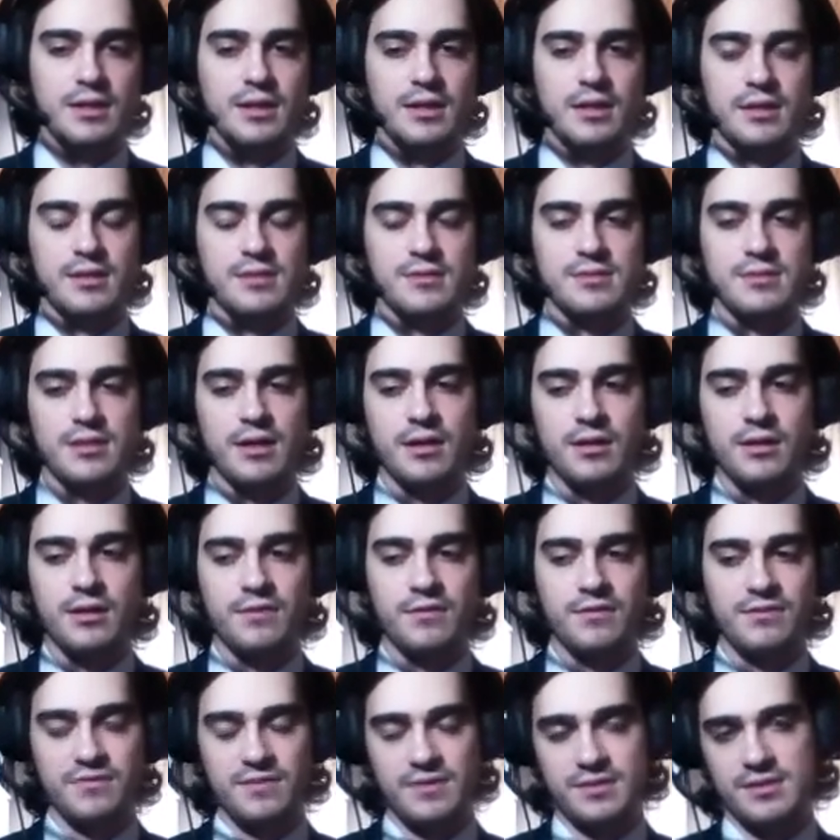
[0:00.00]
and
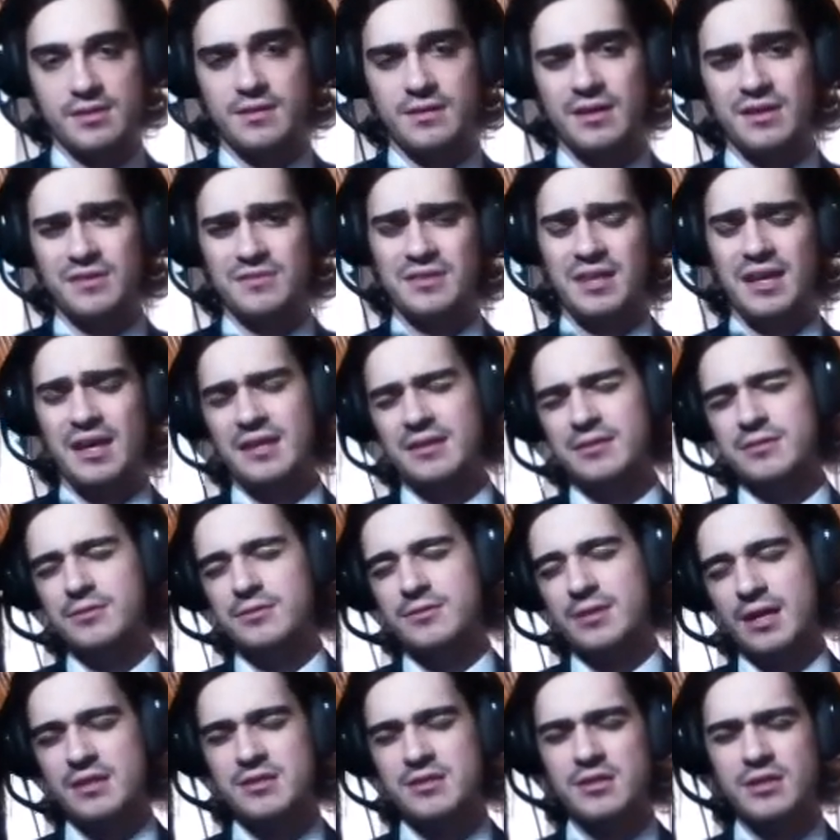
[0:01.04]
Starcraft was around 8 to
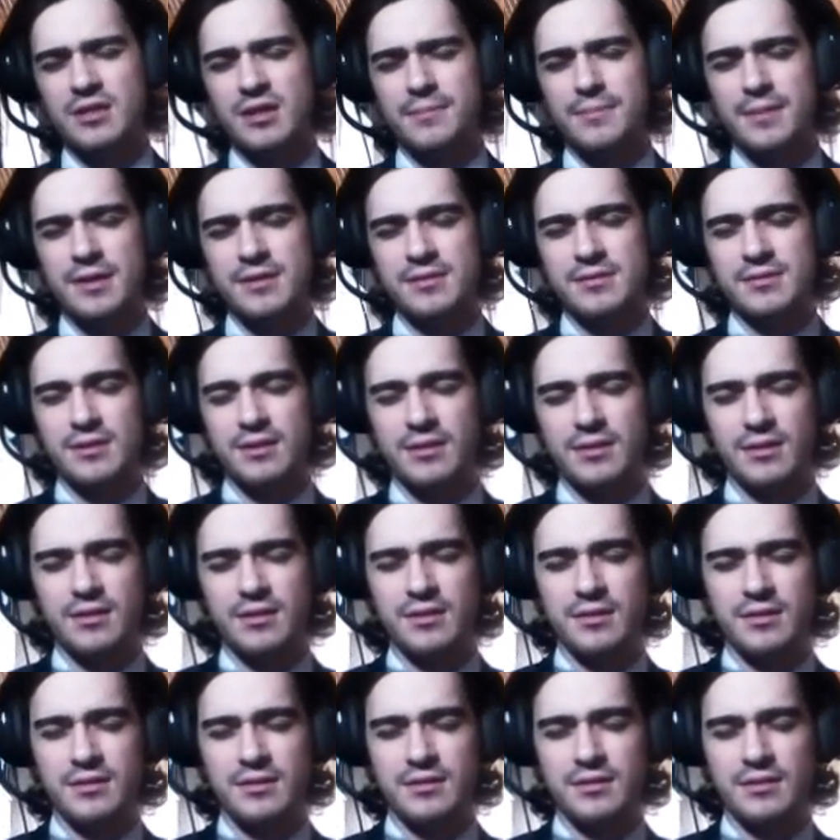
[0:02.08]
10 gigabytes, and
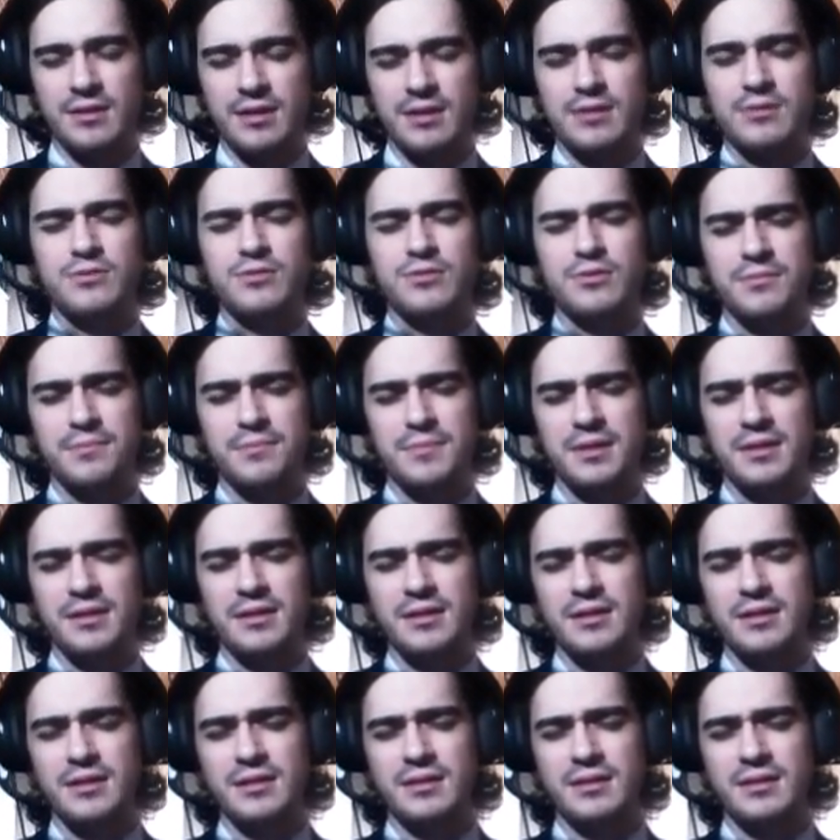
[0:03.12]
then it took me